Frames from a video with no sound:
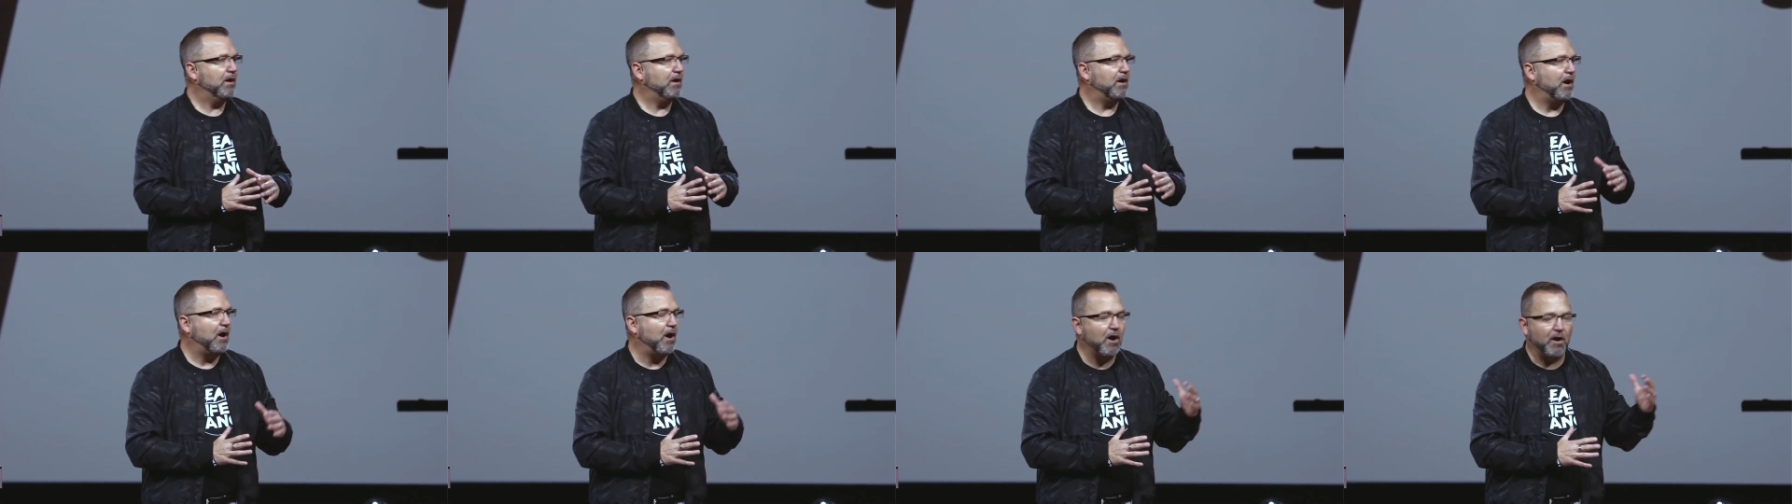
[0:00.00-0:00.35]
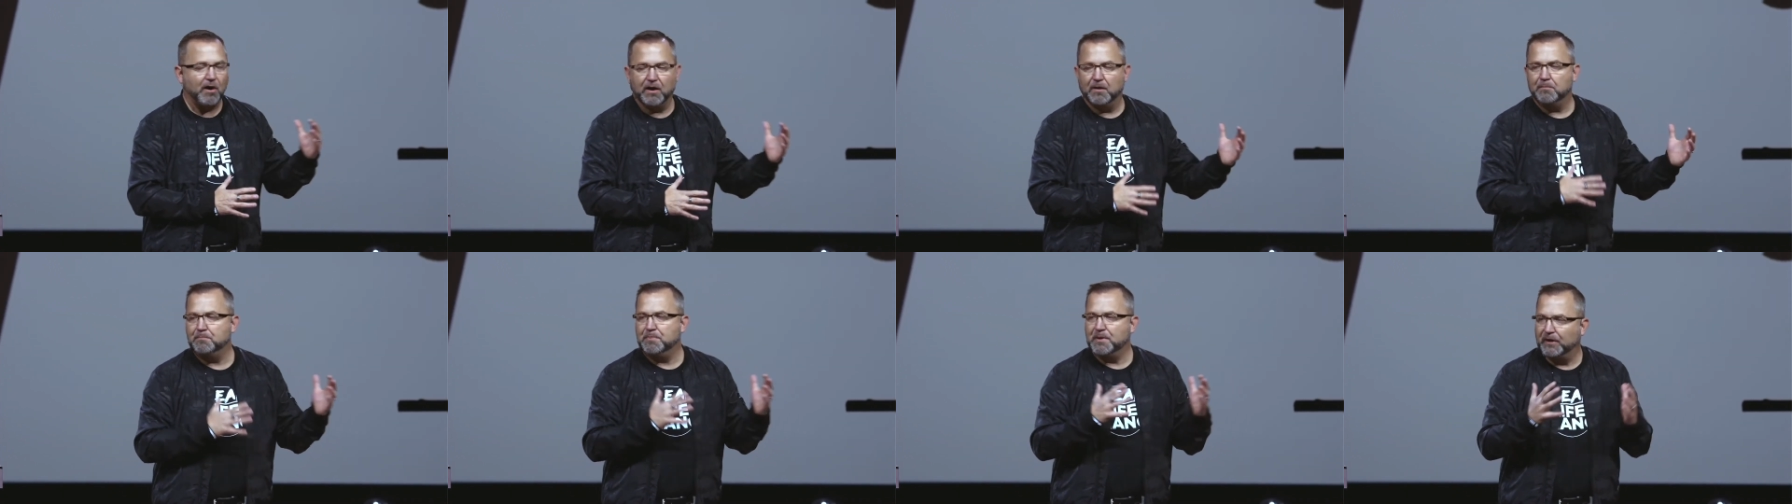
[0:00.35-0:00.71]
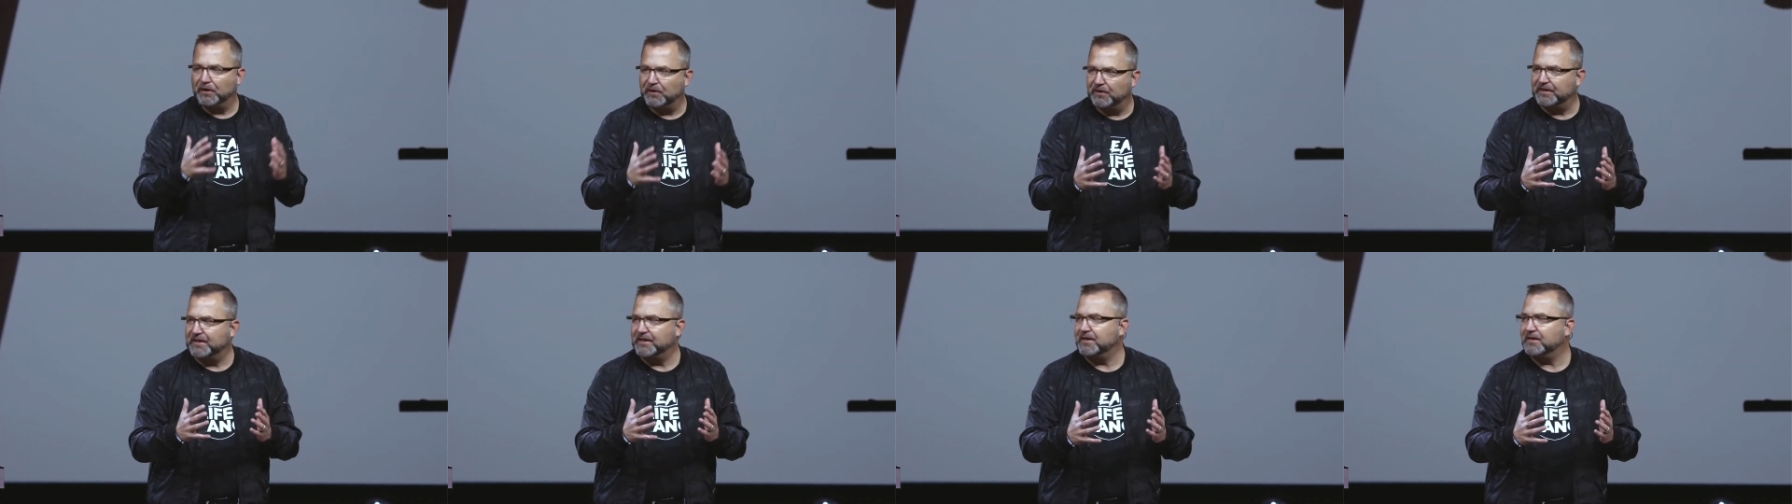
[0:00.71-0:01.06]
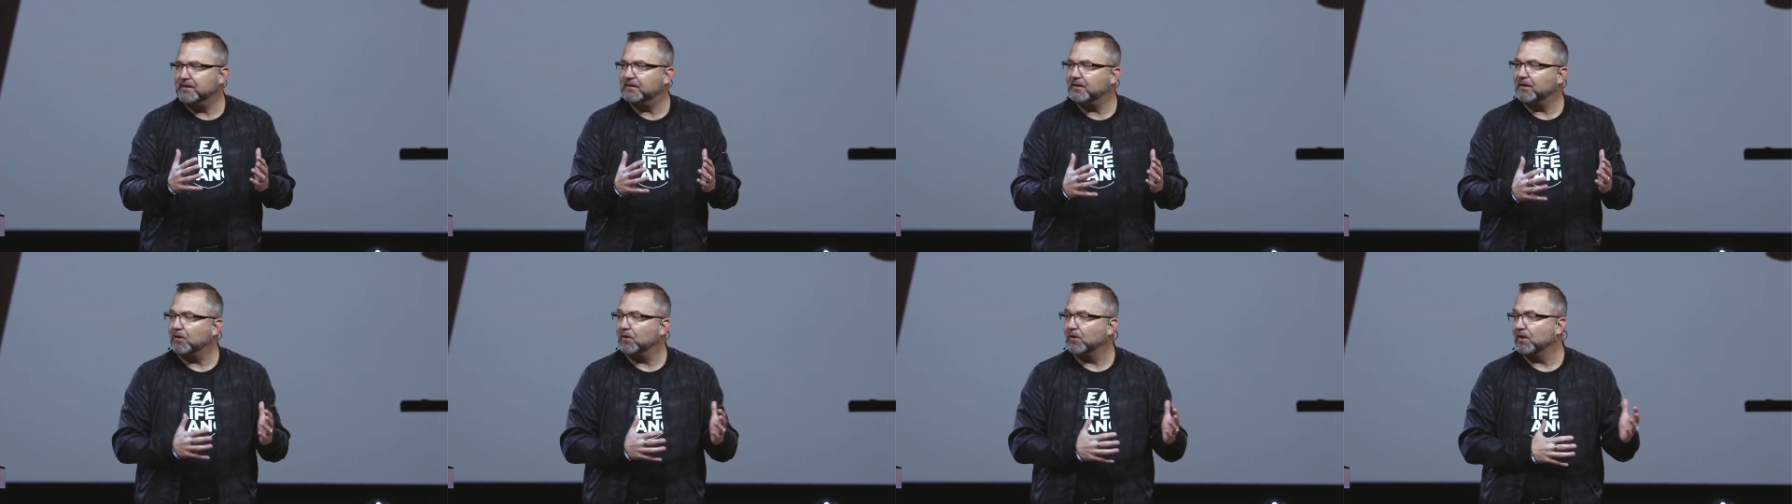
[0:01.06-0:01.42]
our
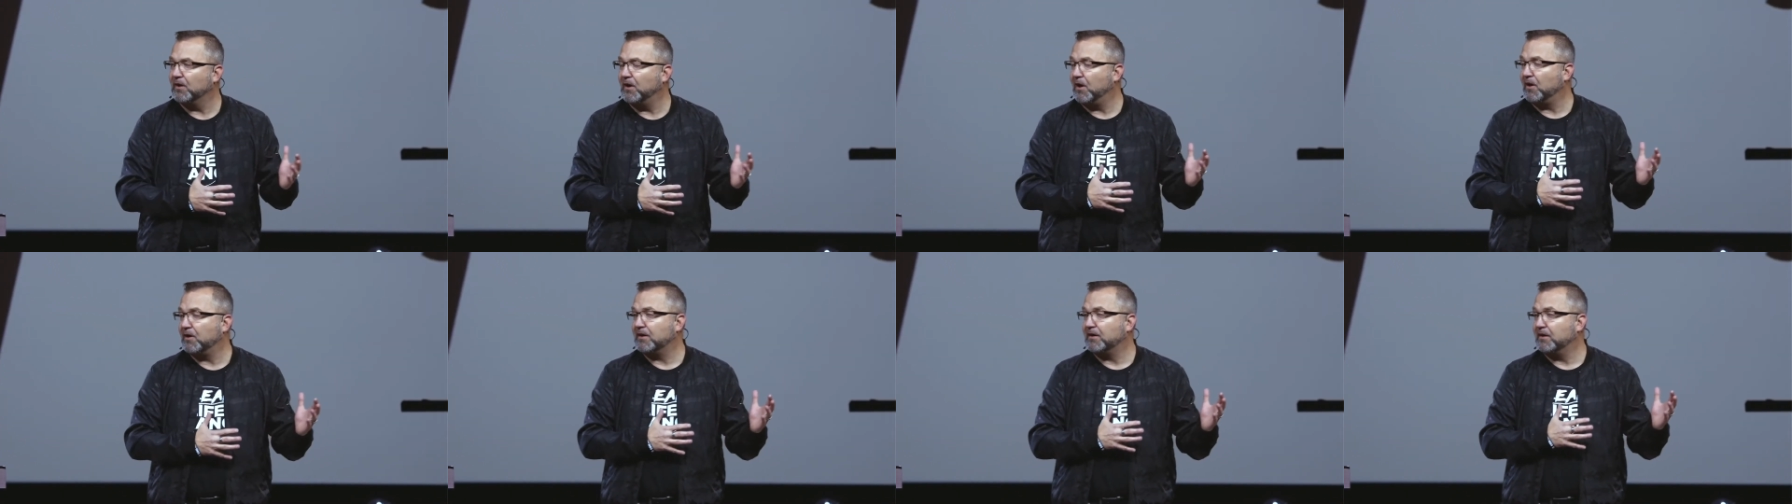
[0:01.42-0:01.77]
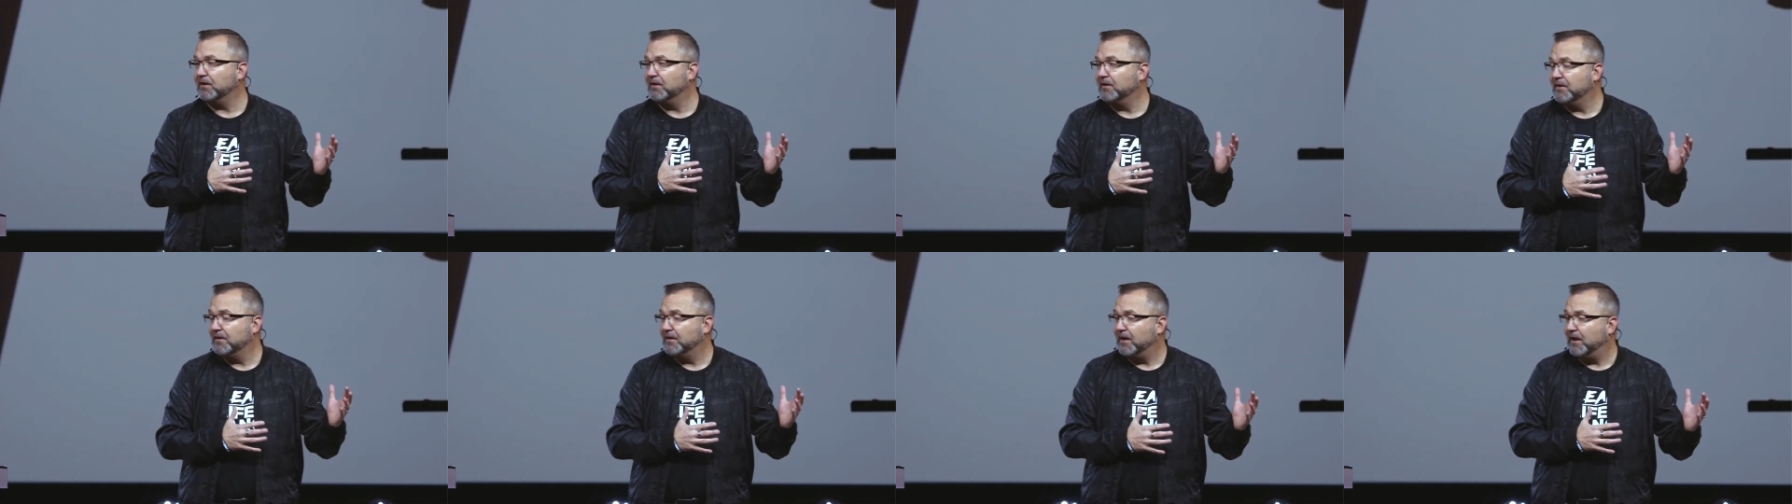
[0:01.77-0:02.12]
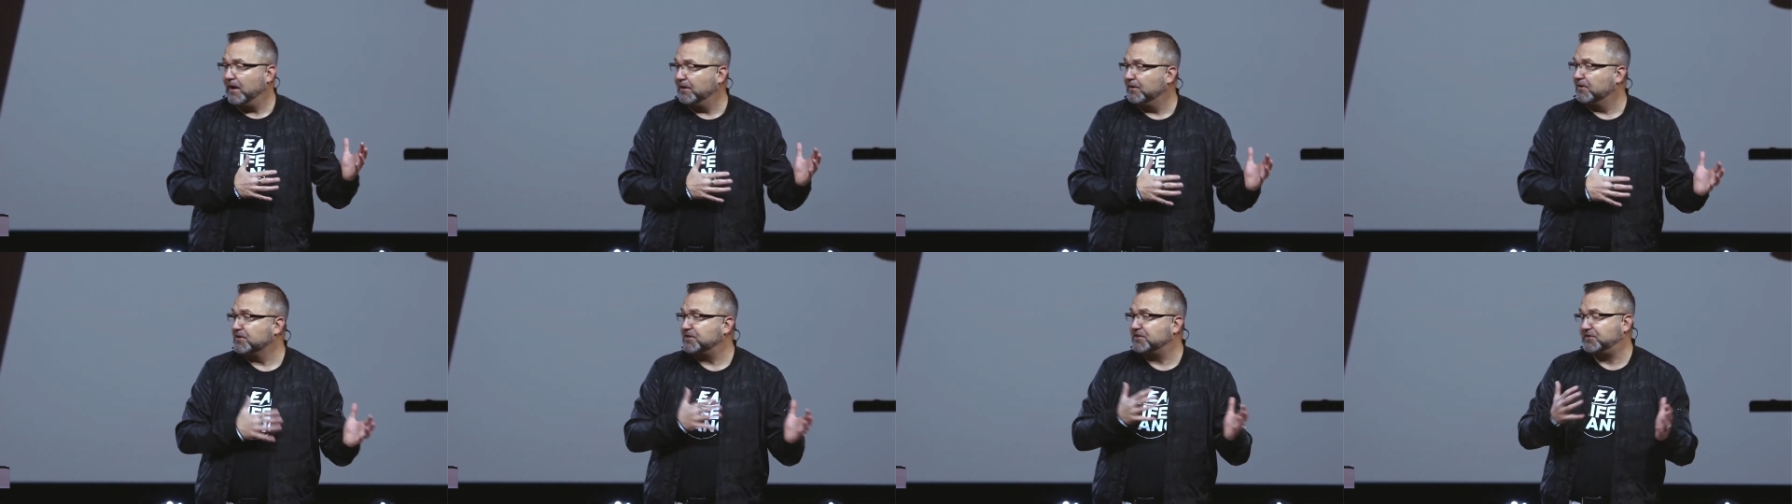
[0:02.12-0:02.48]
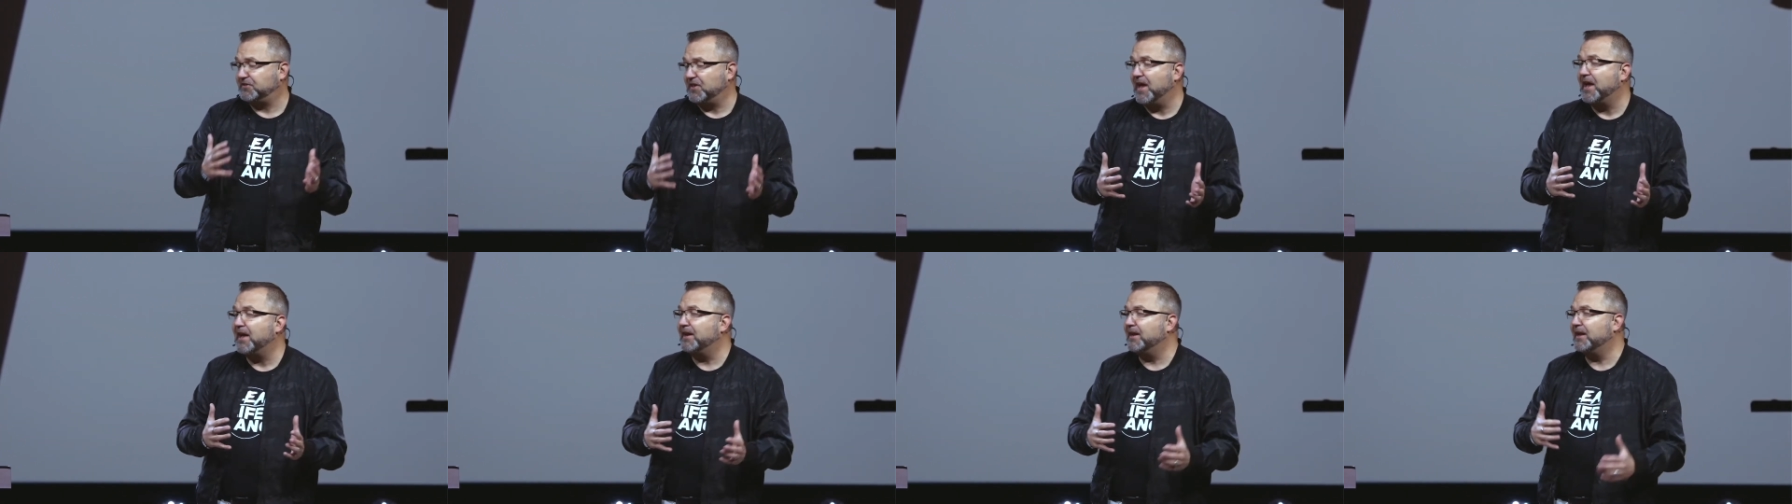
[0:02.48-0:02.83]
ability or our
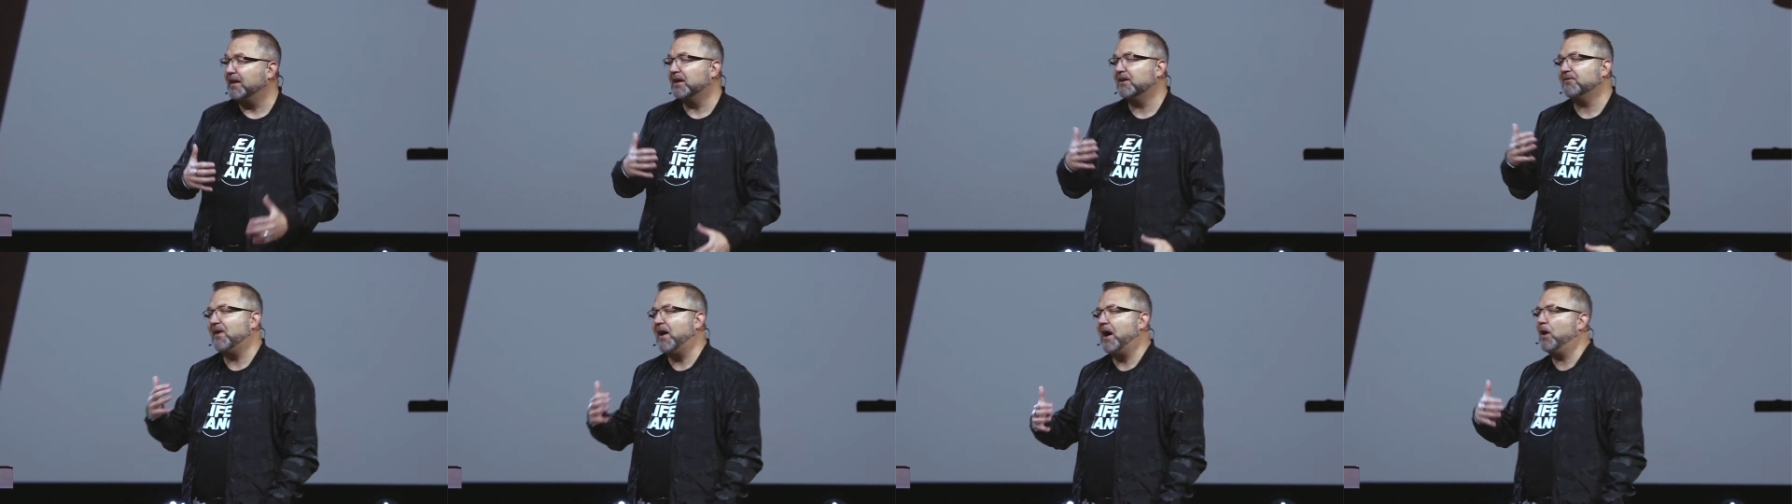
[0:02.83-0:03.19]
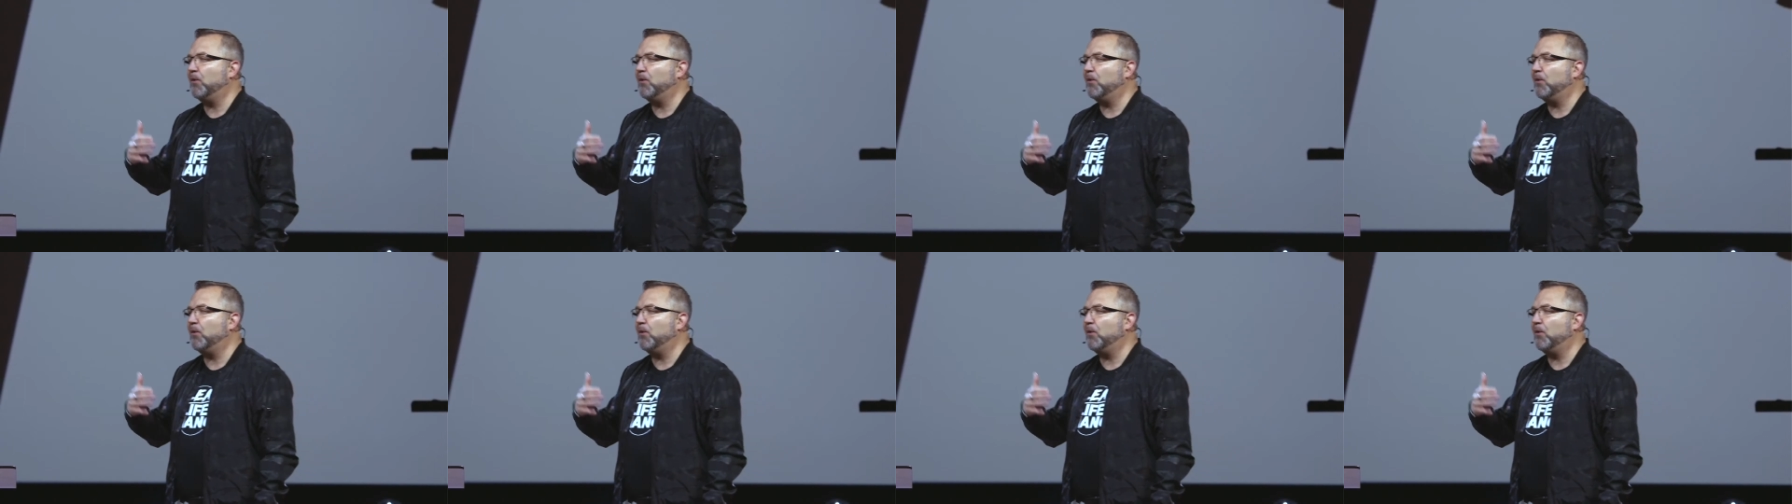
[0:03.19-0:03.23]
understanding of how